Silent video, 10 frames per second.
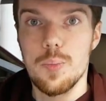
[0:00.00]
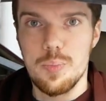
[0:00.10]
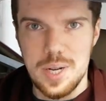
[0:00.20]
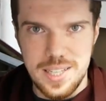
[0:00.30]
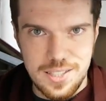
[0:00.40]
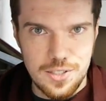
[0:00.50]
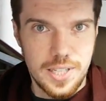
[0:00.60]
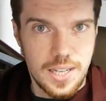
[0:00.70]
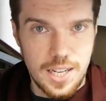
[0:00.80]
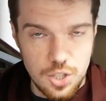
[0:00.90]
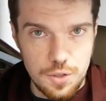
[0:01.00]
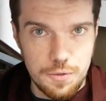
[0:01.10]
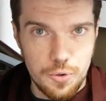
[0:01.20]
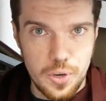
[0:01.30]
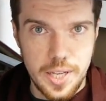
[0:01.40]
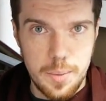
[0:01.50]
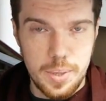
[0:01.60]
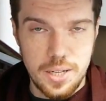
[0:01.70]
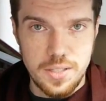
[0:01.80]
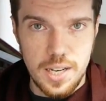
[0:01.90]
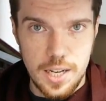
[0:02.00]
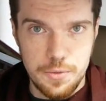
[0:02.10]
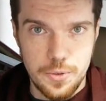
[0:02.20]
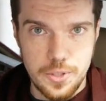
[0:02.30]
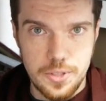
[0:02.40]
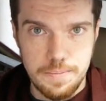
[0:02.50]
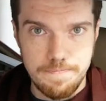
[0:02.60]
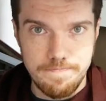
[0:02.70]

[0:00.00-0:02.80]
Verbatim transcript: by exerting 148 pounds of leg force,